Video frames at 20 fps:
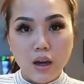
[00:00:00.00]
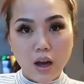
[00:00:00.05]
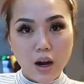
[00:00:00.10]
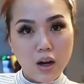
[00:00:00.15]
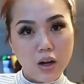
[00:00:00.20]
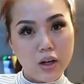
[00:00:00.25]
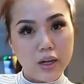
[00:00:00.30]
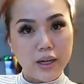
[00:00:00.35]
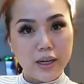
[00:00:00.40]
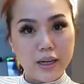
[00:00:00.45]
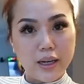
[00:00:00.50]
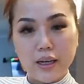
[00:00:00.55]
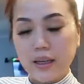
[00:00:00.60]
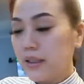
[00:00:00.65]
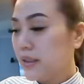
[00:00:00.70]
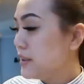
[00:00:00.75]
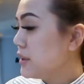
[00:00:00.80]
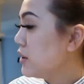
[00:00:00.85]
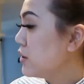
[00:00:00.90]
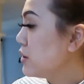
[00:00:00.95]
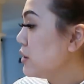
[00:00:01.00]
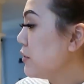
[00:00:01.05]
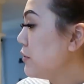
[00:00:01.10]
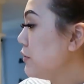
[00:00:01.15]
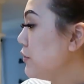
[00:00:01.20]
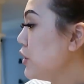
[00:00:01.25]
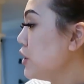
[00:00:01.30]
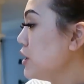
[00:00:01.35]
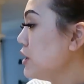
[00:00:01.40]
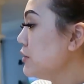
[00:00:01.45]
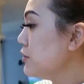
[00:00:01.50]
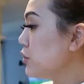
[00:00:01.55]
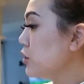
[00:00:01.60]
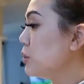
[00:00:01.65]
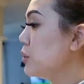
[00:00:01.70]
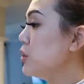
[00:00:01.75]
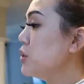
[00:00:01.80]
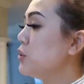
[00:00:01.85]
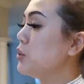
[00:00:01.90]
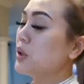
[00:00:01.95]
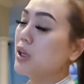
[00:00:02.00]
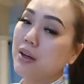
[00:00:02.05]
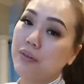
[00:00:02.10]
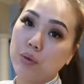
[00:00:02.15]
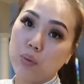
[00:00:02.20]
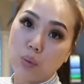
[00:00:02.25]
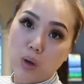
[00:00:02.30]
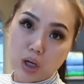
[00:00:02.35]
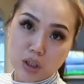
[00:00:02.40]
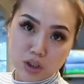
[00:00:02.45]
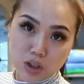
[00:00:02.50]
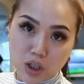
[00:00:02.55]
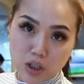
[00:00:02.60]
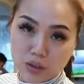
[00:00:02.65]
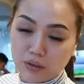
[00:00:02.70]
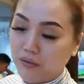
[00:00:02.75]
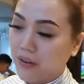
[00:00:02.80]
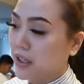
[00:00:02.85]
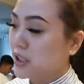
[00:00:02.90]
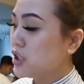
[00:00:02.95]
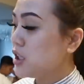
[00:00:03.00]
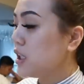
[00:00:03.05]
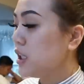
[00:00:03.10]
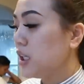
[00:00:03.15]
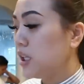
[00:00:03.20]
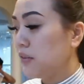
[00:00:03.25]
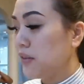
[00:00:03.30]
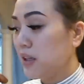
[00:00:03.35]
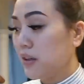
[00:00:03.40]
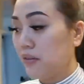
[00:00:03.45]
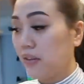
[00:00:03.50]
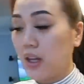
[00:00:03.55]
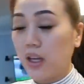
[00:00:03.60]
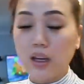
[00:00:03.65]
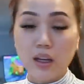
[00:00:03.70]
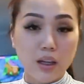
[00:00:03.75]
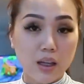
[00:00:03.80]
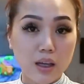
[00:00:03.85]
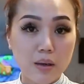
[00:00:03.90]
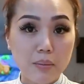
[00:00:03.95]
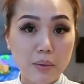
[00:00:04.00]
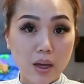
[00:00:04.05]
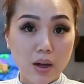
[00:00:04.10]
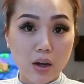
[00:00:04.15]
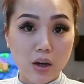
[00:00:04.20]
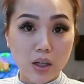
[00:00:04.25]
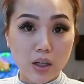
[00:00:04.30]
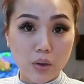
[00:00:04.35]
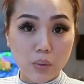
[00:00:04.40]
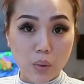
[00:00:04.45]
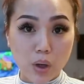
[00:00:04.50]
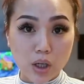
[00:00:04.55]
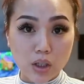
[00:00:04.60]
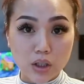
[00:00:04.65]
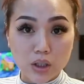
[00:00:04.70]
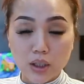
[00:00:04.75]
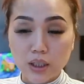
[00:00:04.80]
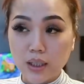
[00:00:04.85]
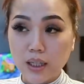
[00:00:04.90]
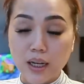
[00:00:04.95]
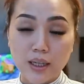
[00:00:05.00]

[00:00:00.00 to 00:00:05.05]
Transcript: Alright guys, so, so first and foremost, we're going to have to wash all the veggie, even if they claim they already washed it.